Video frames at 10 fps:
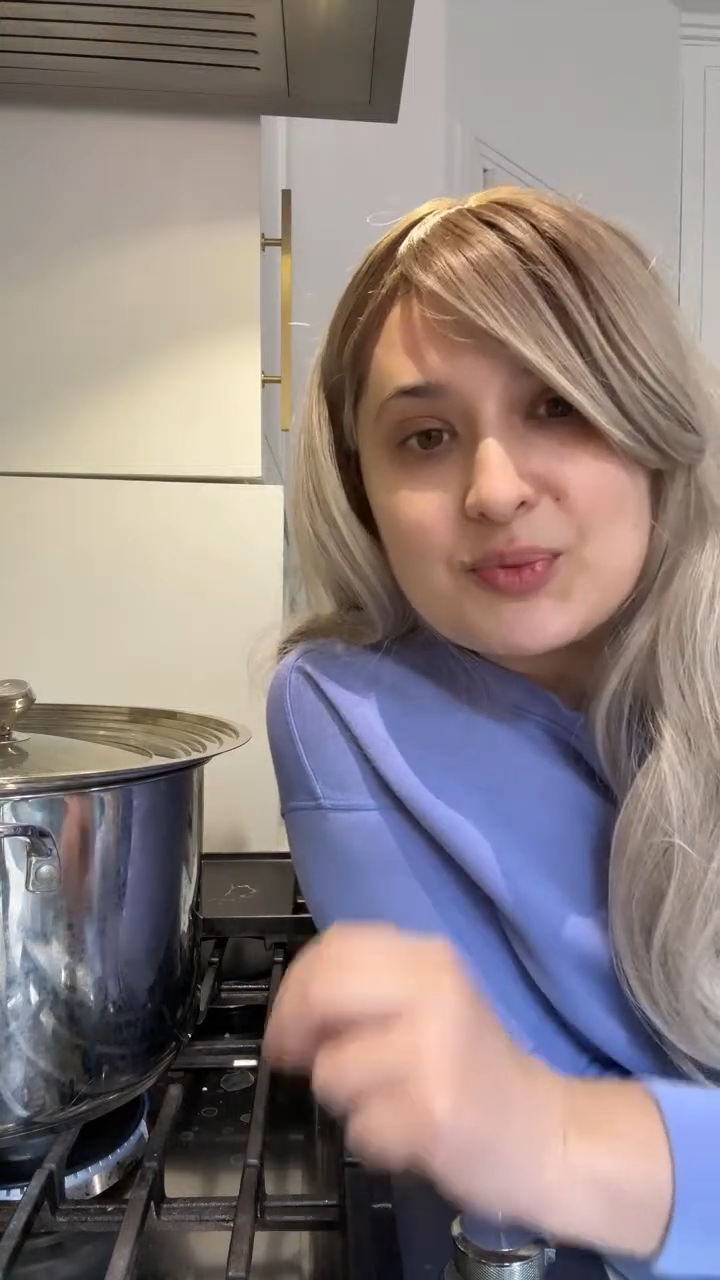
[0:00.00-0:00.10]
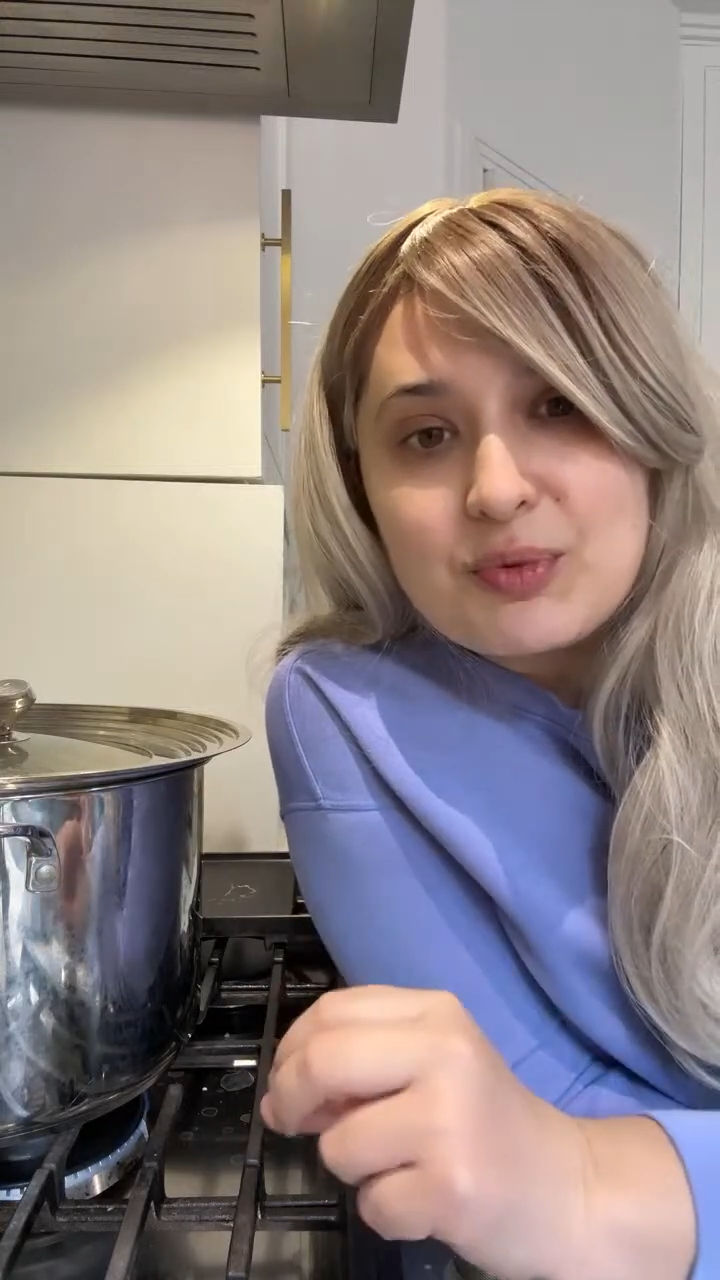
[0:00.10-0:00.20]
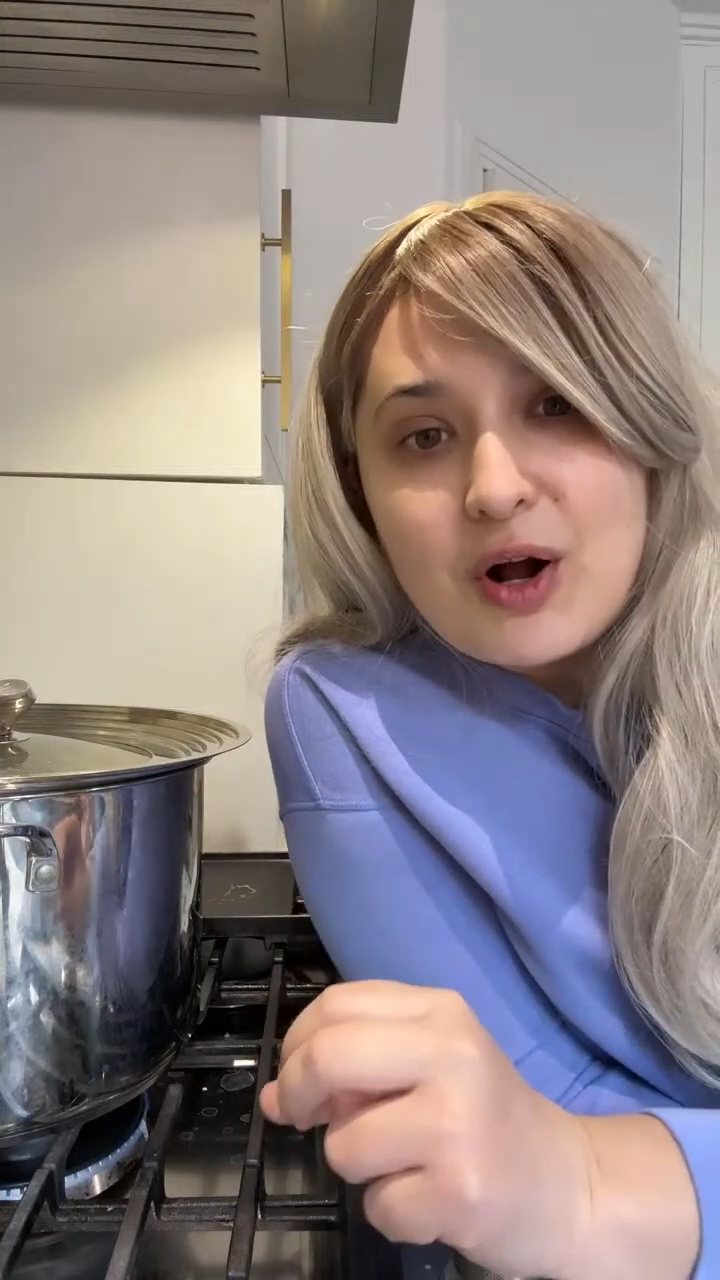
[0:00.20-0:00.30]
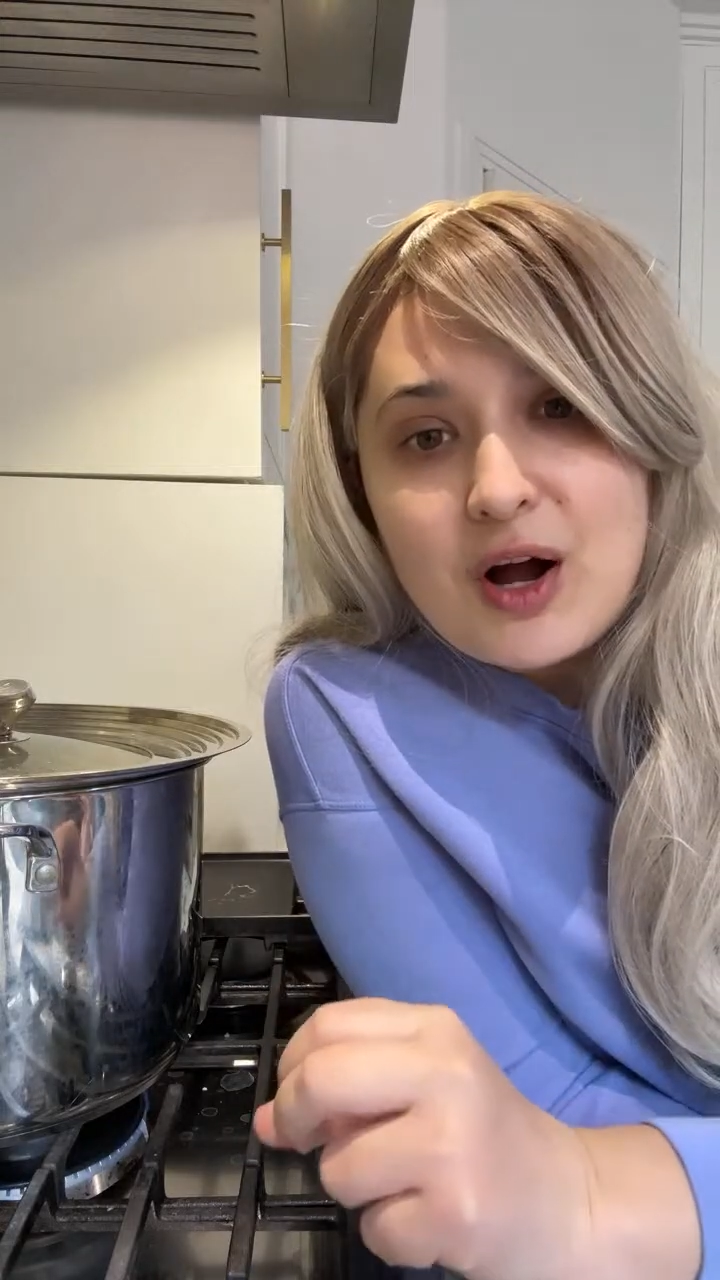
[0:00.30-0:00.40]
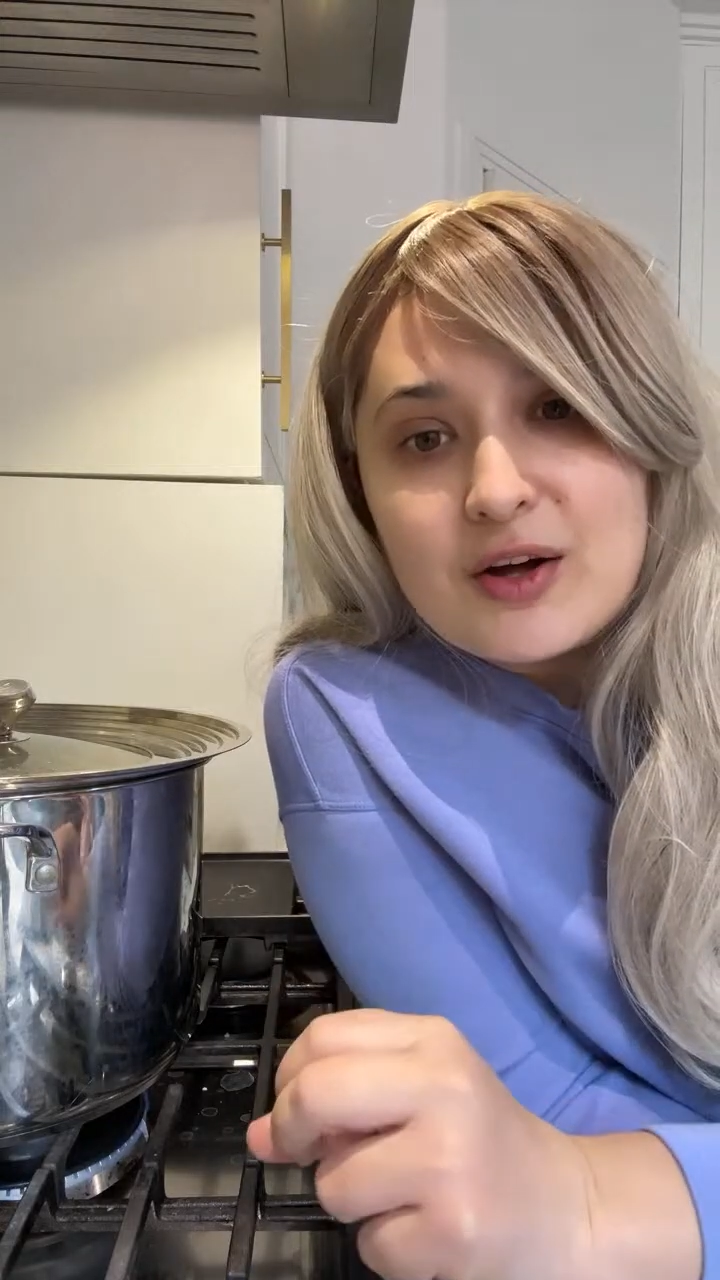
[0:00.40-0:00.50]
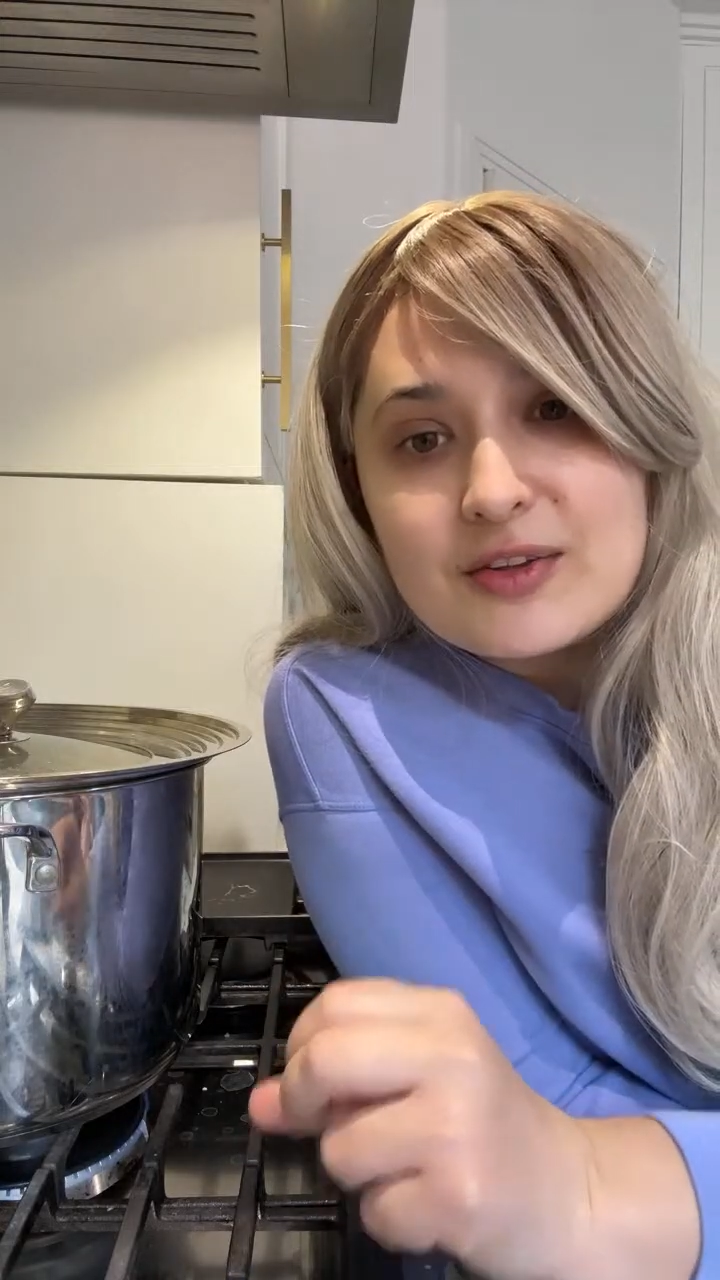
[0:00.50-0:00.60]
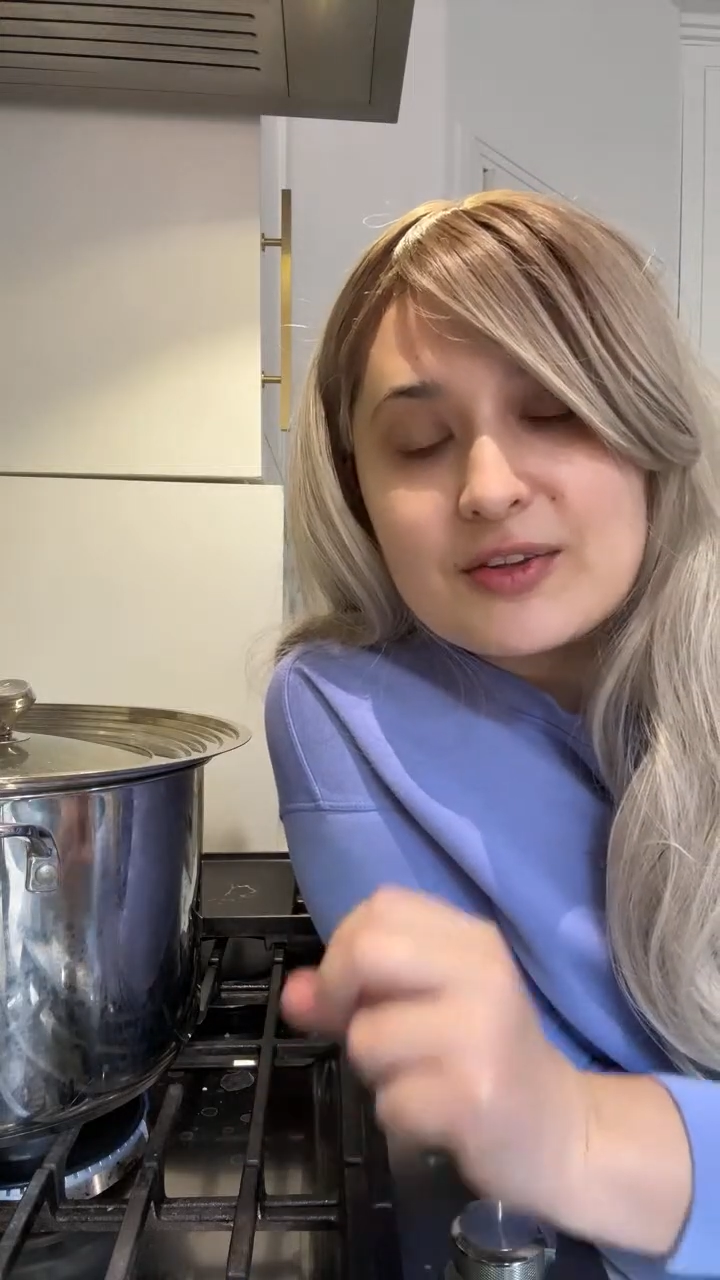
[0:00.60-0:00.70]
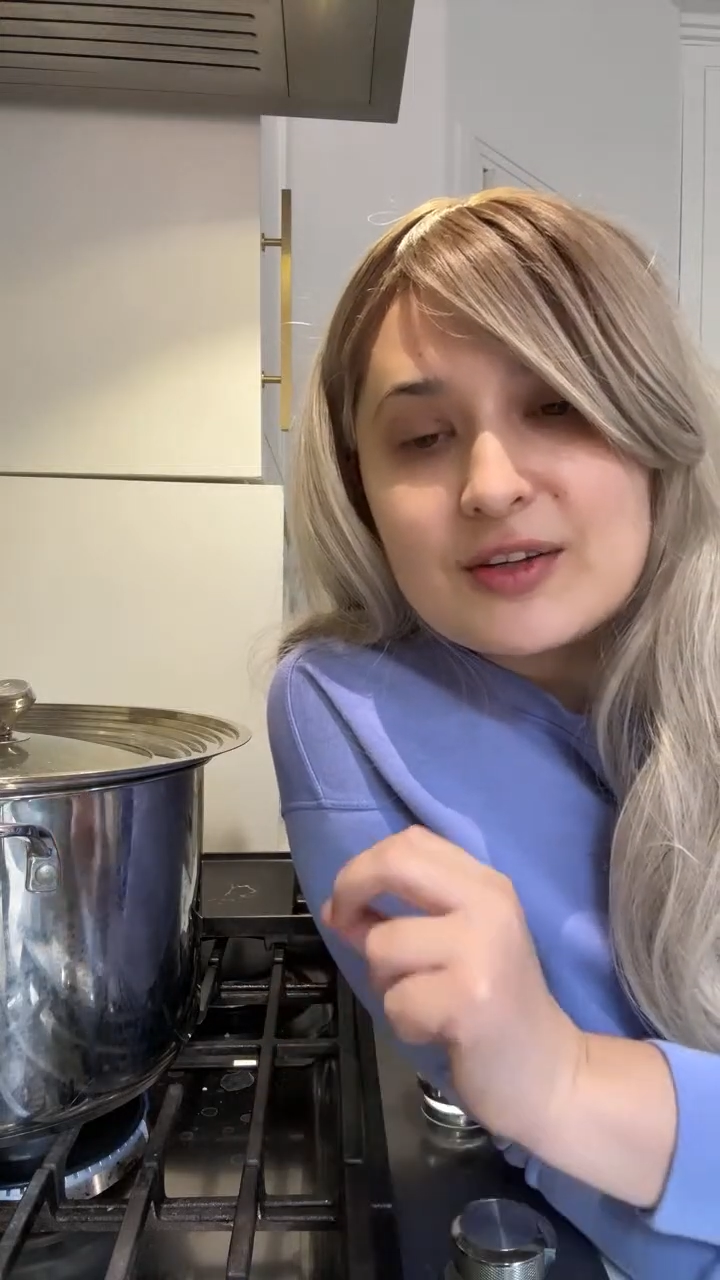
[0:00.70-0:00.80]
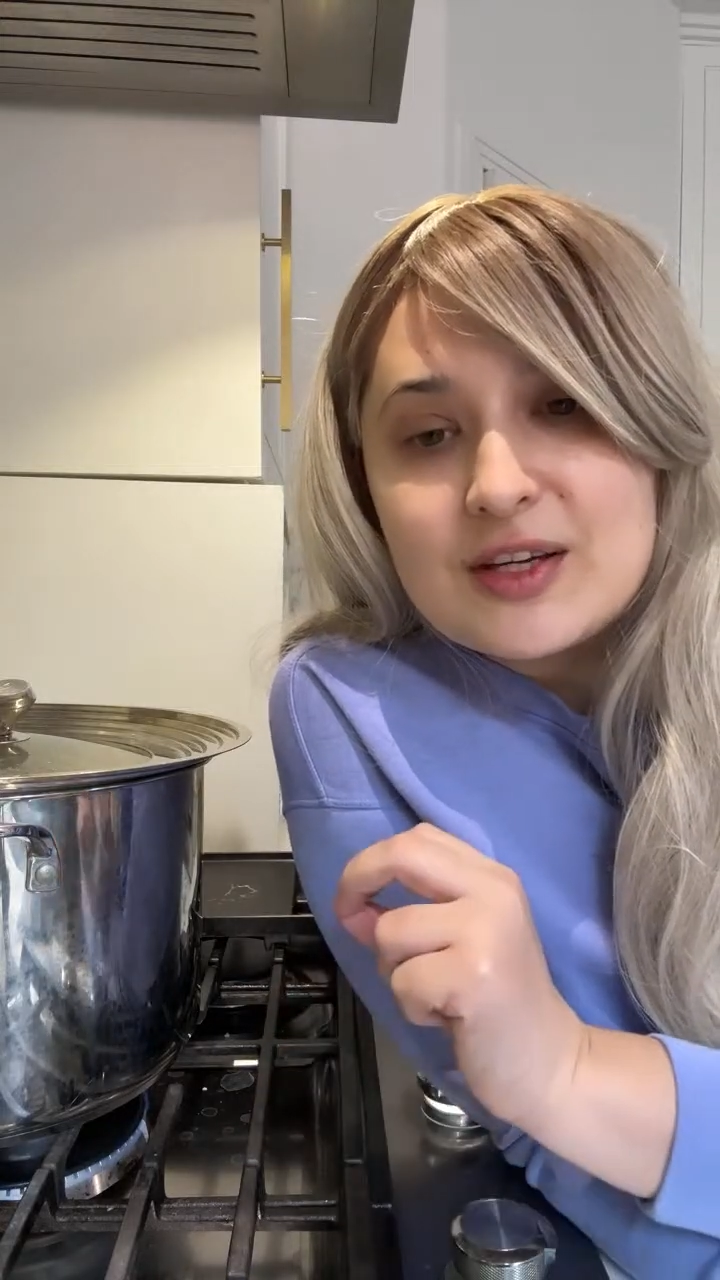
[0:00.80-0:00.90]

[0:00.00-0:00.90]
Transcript: broth